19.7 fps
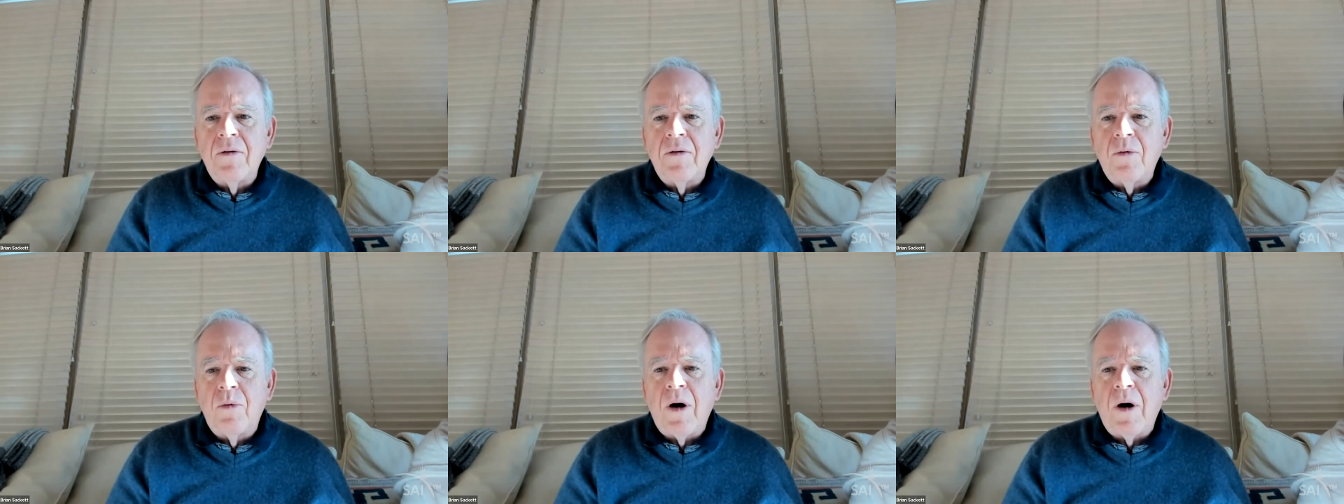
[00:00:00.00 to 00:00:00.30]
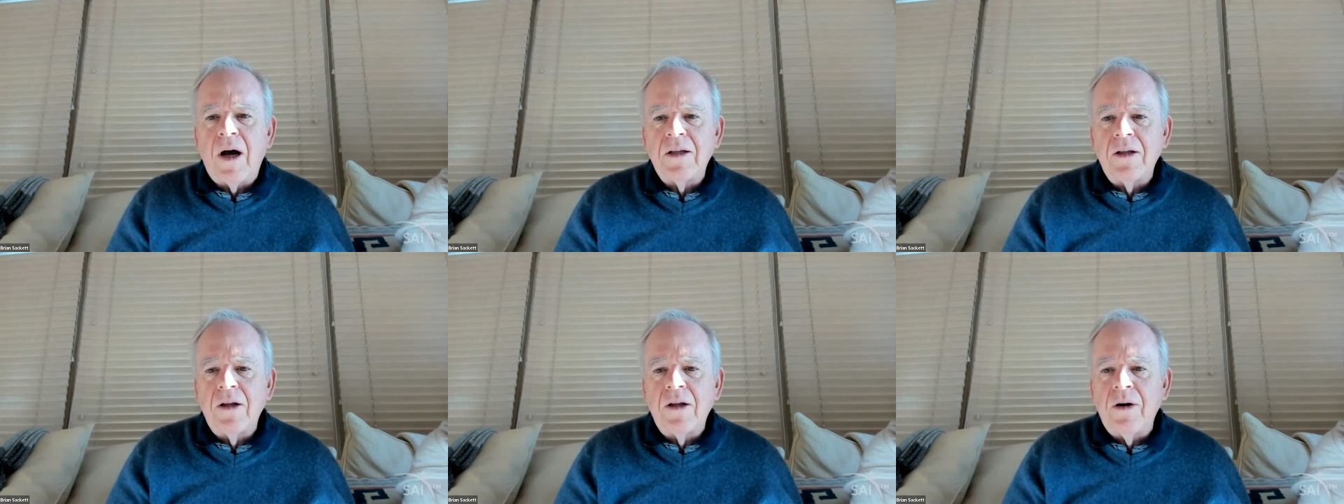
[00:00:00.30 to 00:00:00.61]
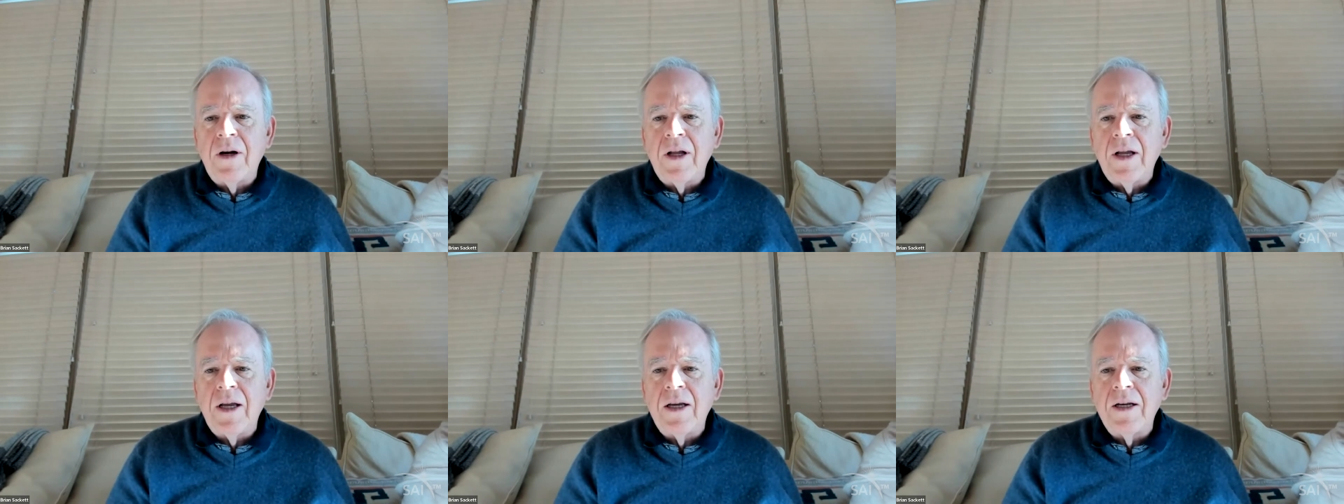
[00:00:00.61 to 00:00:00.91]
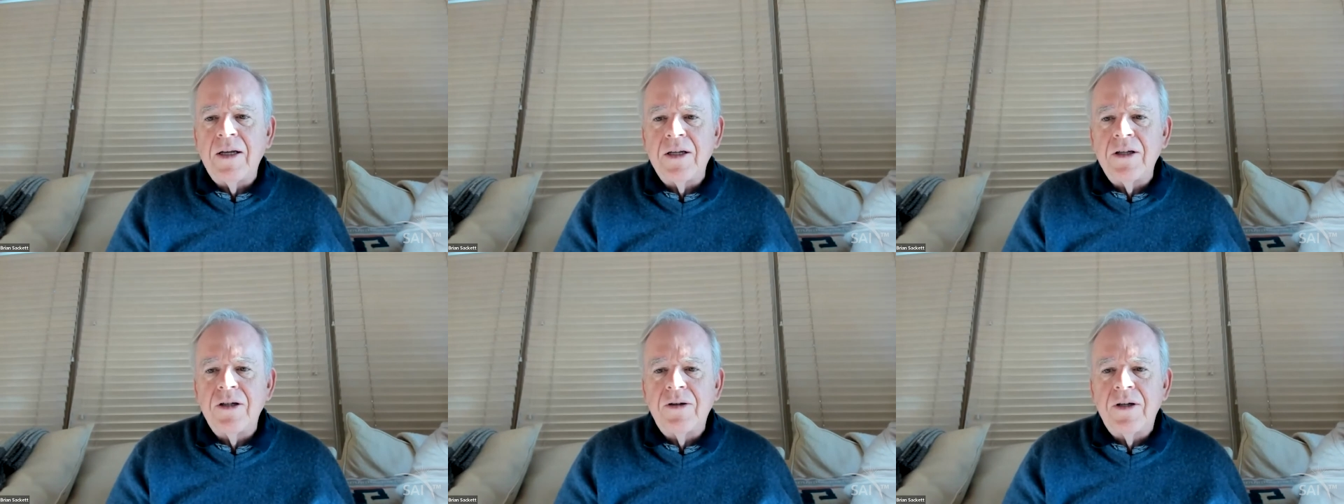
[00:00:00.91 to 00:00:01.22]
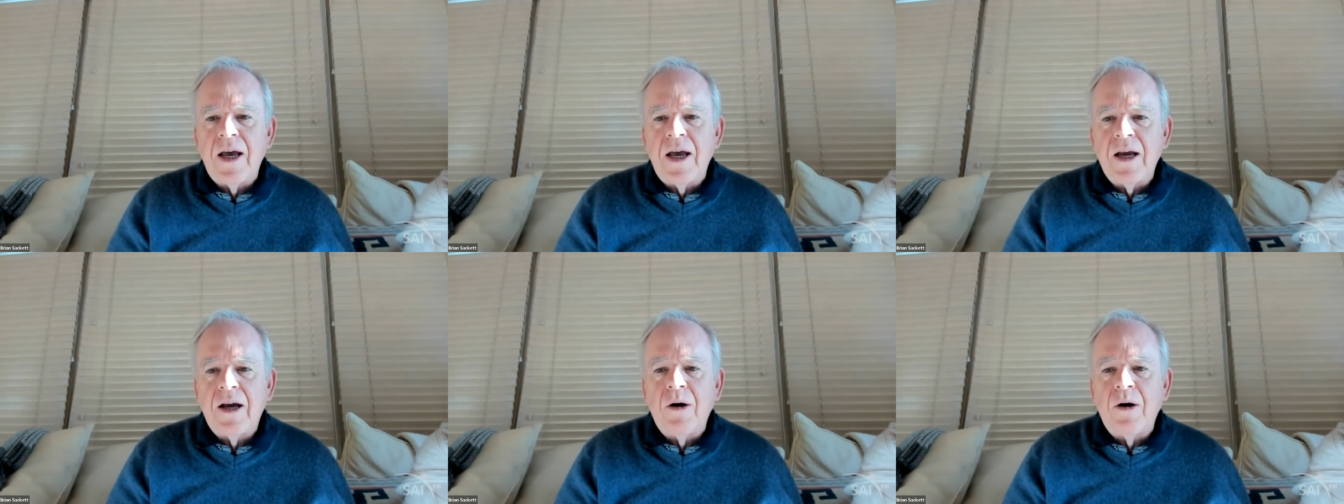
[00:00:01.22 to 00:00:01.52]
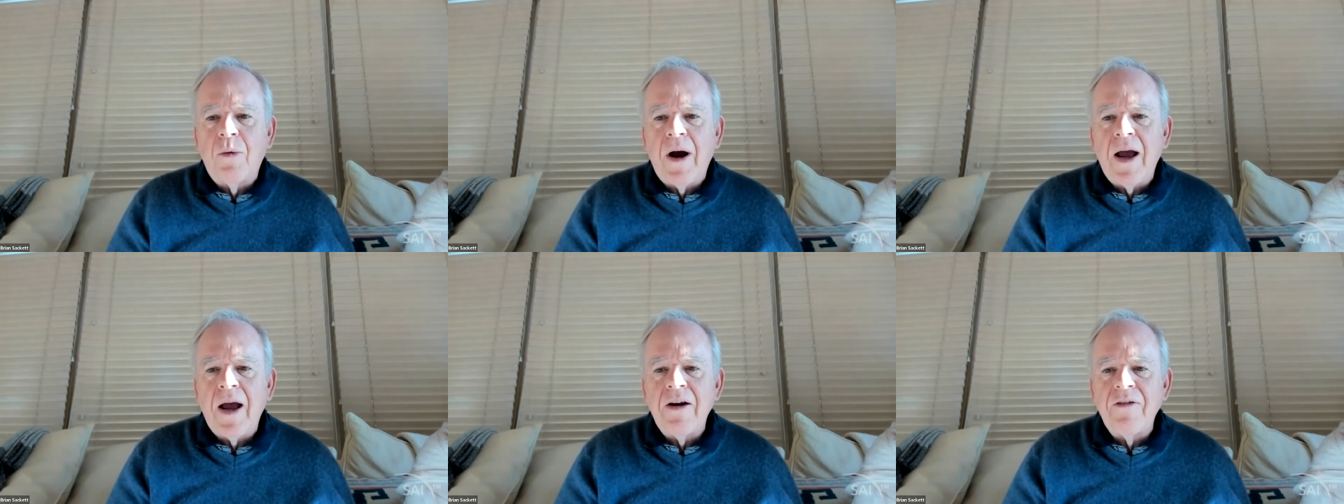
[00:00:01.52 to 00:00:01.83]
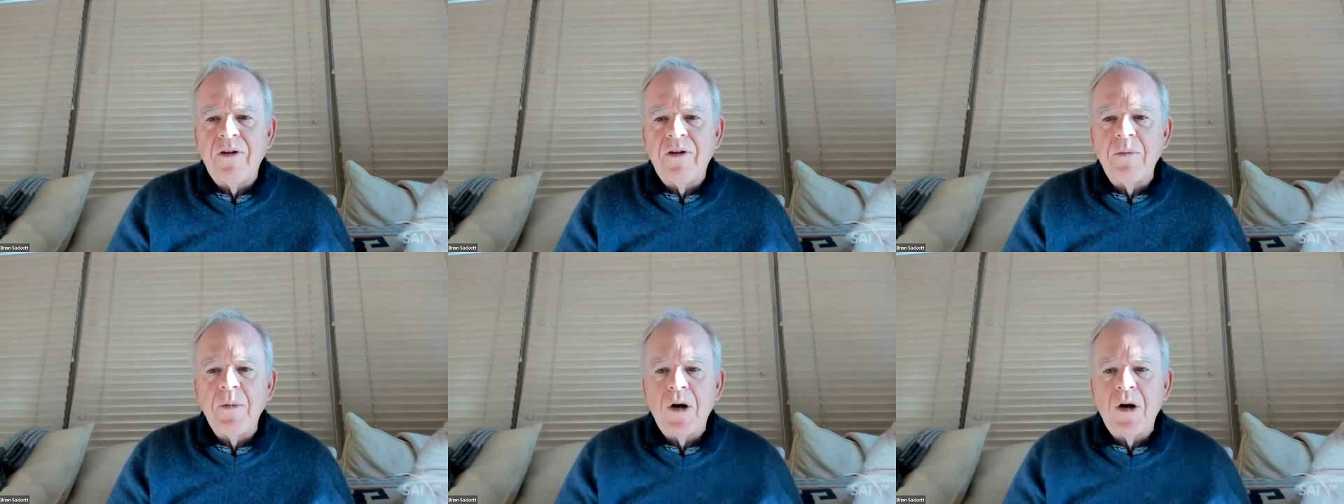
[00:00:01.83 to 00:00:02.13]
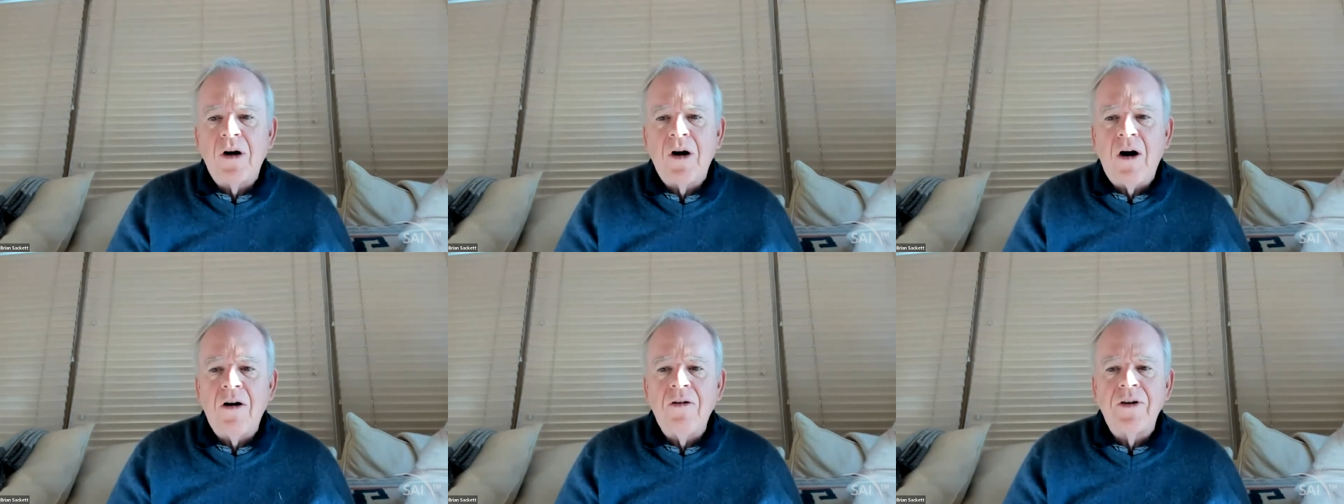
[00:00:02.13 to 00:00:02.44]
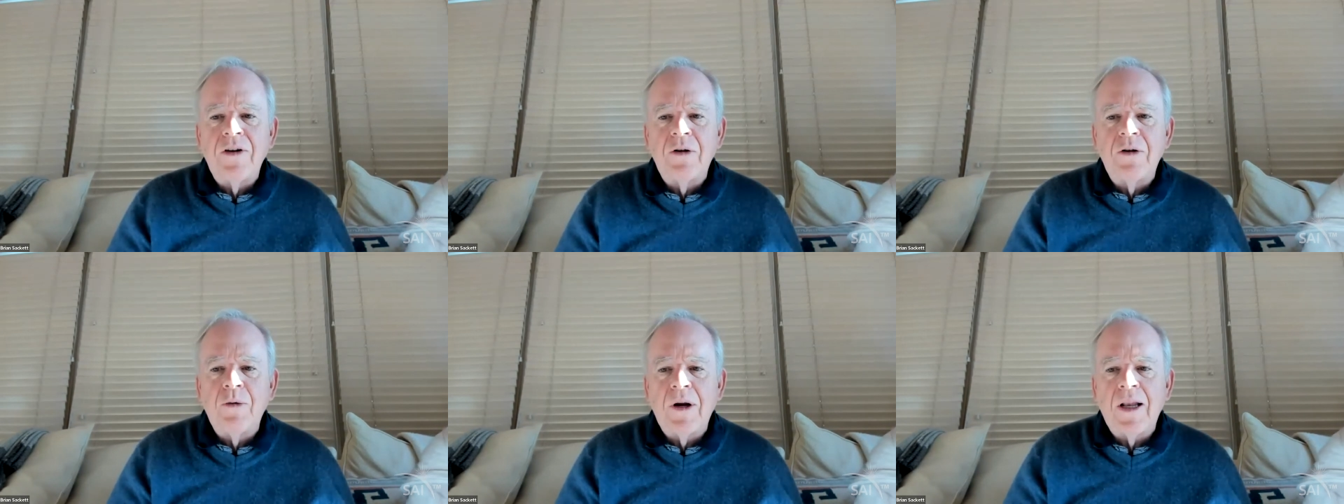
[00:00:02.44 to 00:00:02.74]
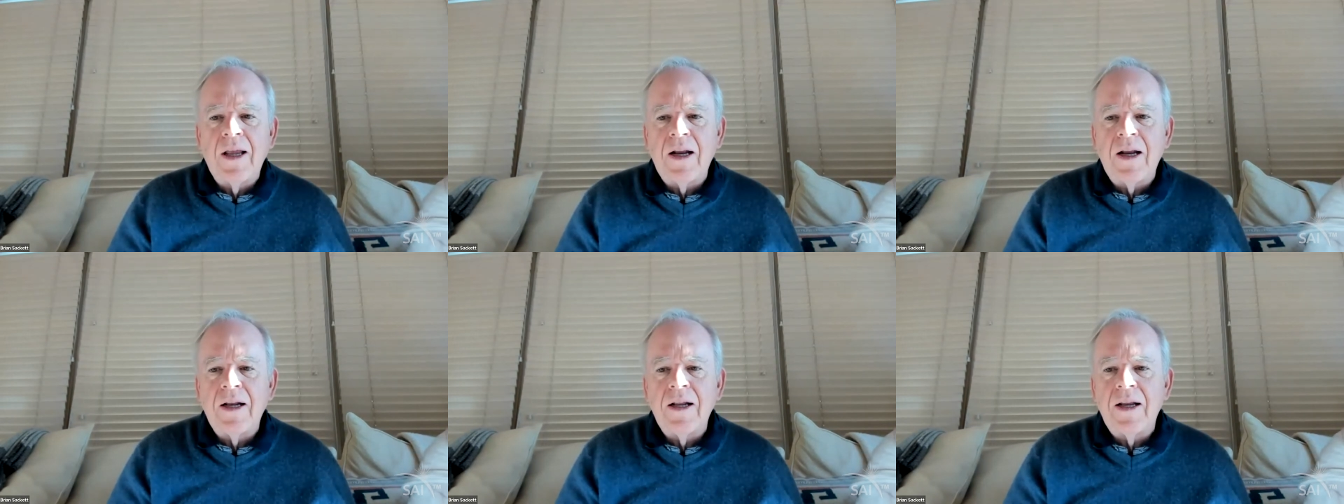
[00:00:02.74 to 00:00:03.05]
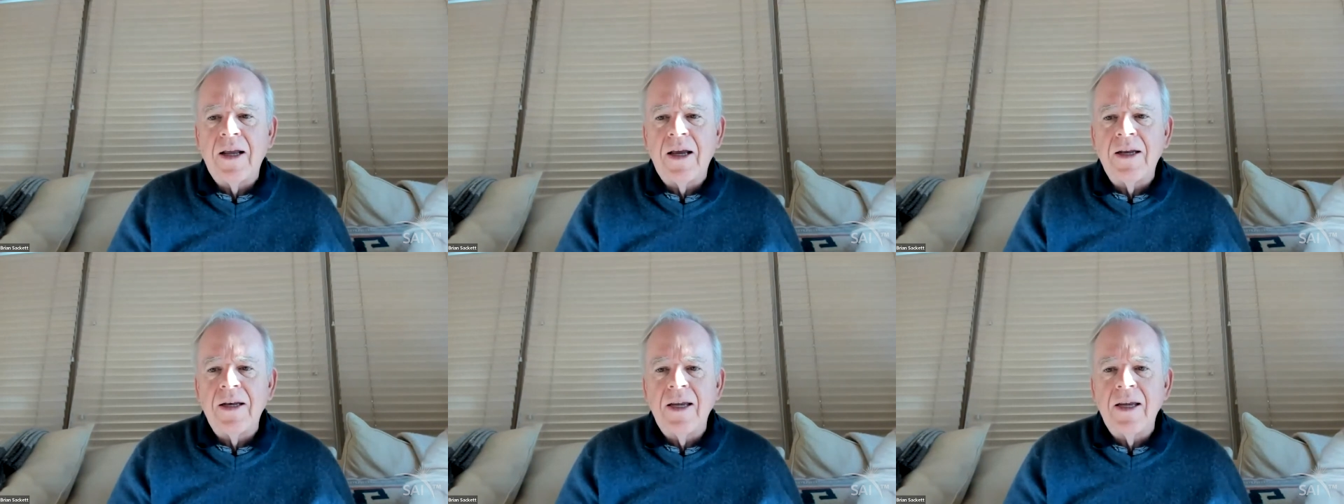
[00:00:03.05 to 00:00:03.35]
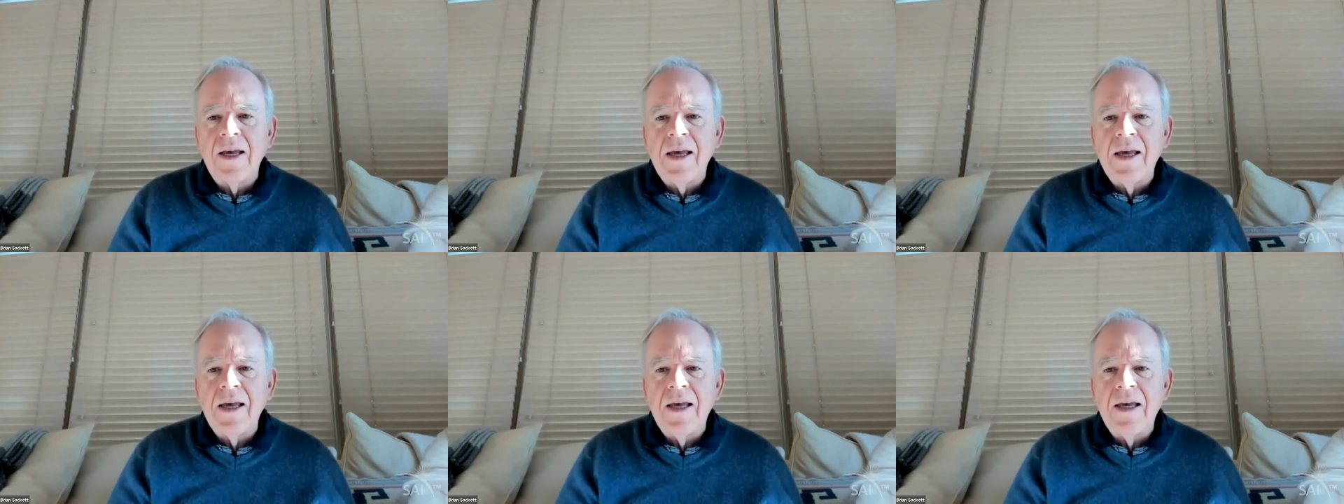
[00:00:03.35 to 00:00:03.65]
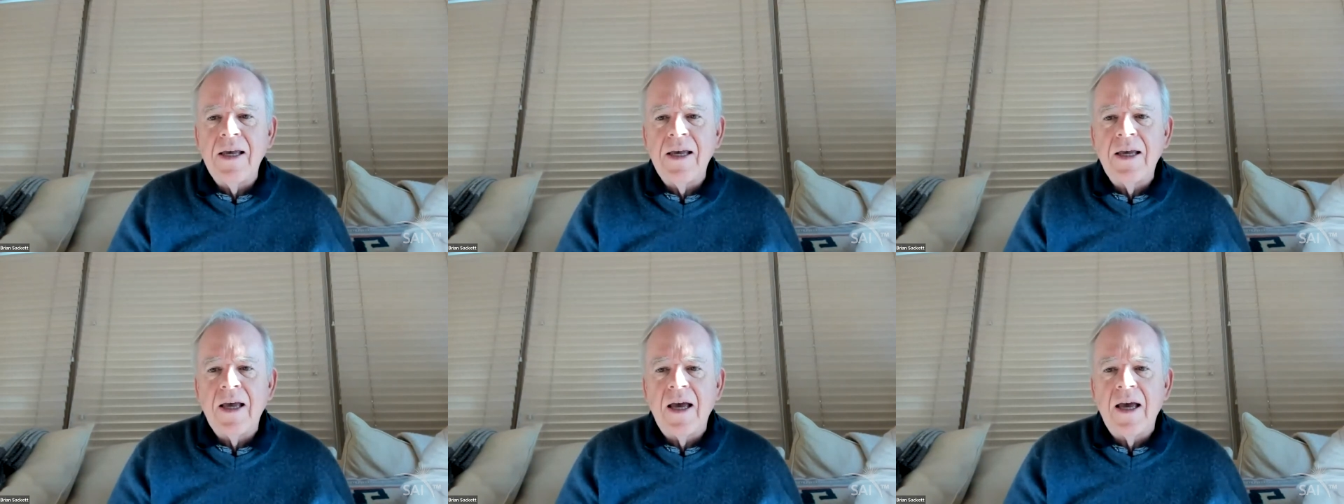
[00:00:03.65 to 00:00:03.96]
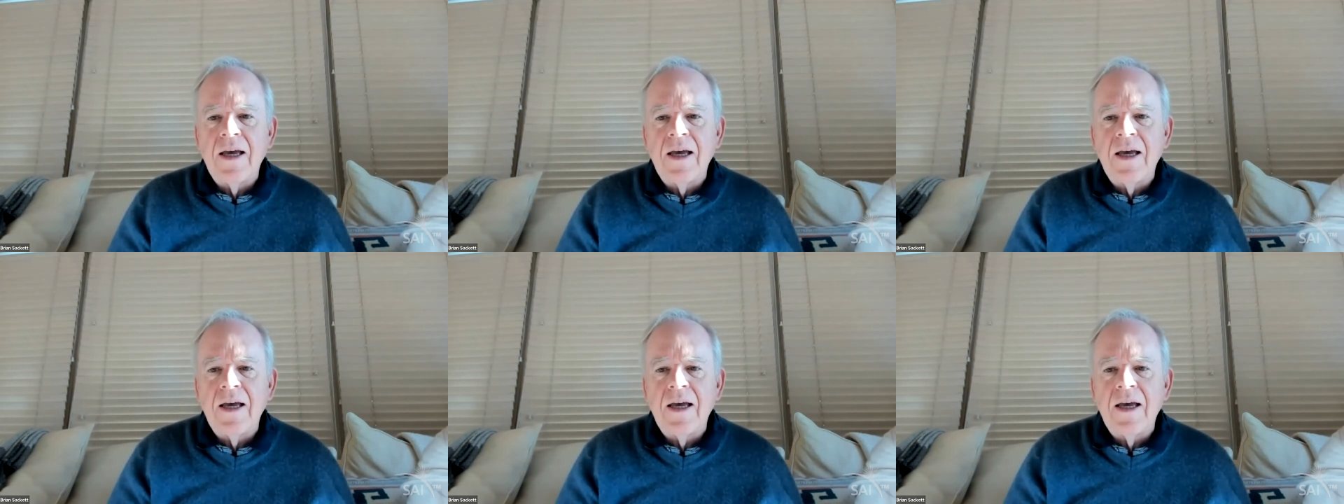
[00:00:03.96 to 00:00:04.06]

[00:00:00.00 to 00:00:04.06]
What learning did you take away from your COVID-related NDE,